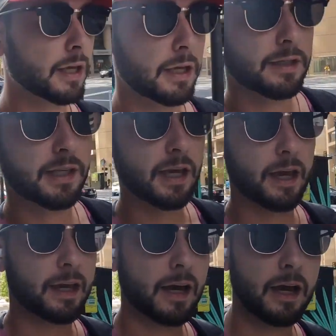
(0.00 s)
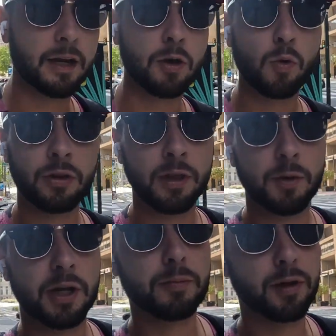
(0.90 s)
is the iconic One
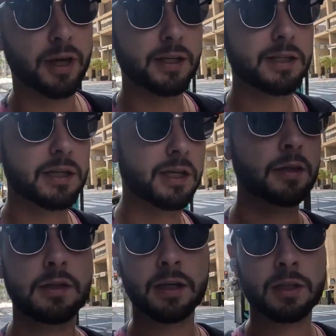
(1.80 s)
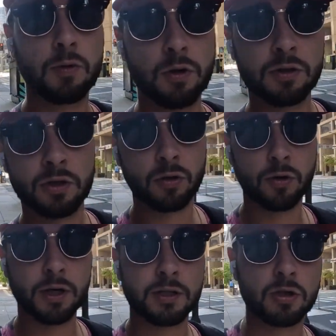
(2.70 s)
Liberty Place, 61
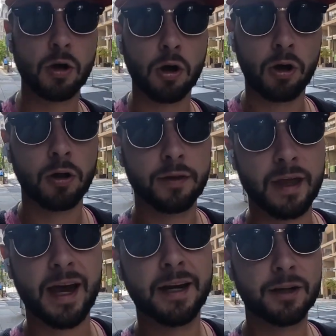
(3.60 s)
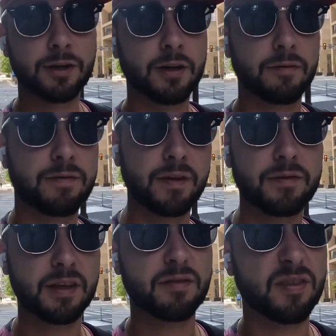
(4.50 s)
stories tall,
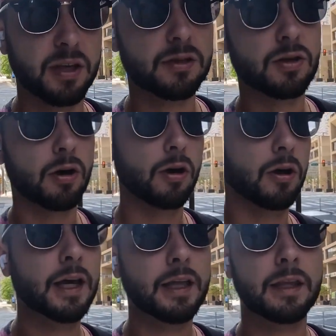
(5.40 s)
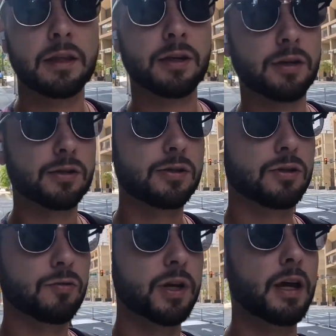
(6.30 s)
950 feet tall. And then there's
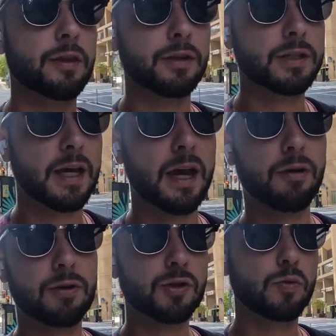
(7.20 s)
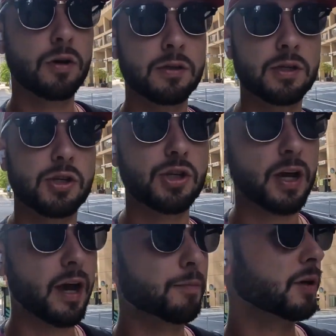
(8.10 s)
3 other towers. One's a
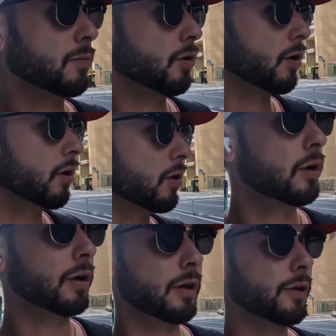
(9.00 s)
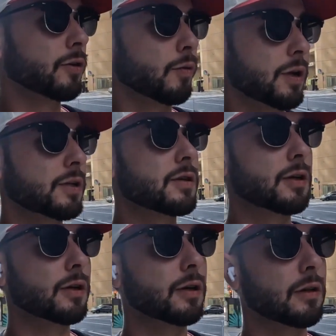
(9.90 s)
shopping mall. Another one is
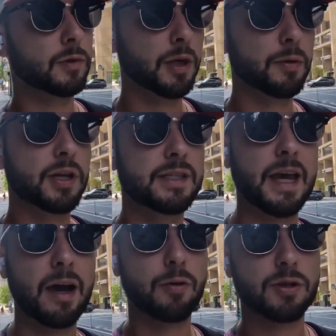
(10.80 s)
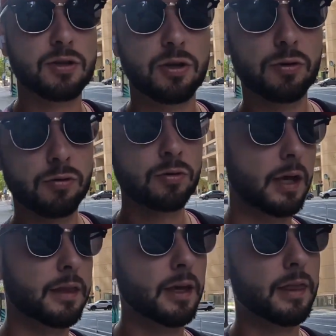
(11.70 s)
a Liberty Tower 2. I
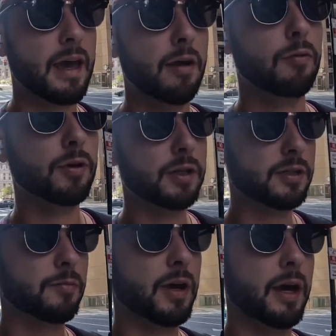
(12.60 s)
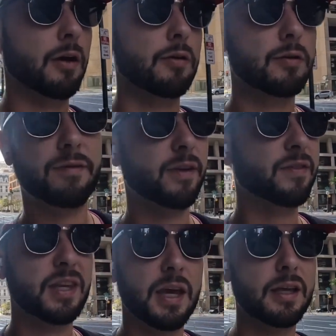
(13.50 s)
think that one is about
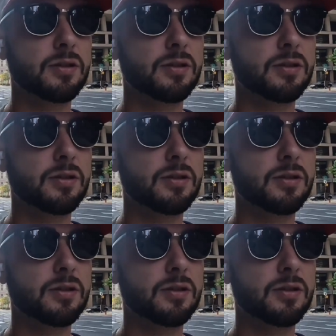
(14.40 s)
58